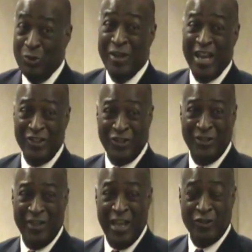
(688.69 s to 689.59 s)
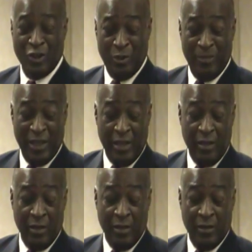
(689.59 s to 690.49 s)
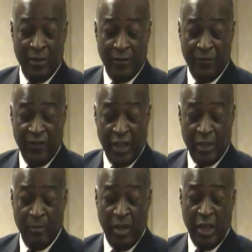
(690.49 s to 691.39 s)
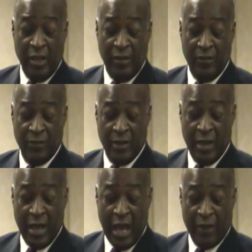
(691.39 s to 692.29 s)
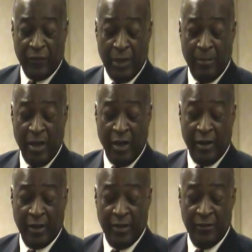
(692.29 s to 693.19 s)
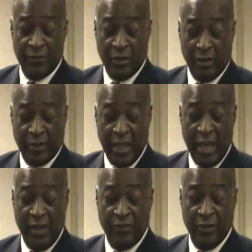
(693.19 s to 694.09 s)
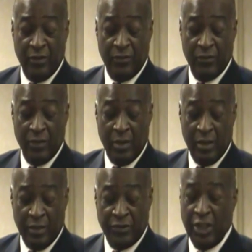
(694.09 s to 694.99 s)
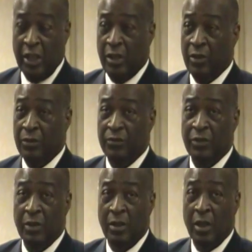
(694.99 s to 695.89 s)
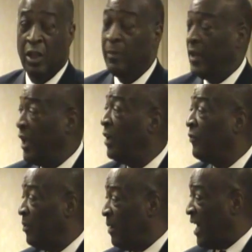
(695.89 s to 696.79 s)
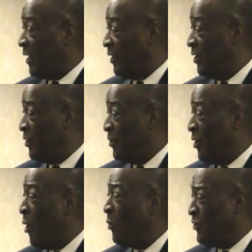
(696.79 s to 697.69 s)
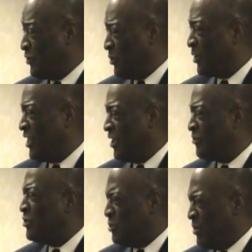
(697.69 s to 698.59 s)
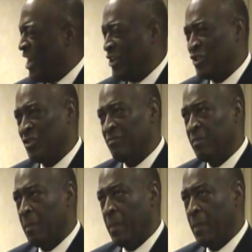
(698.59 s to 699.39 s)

New Nation. And it's going to be Vietnamese, African Americans, Asians, Latinos, a little bit of everybody. All these little kids. New Nation.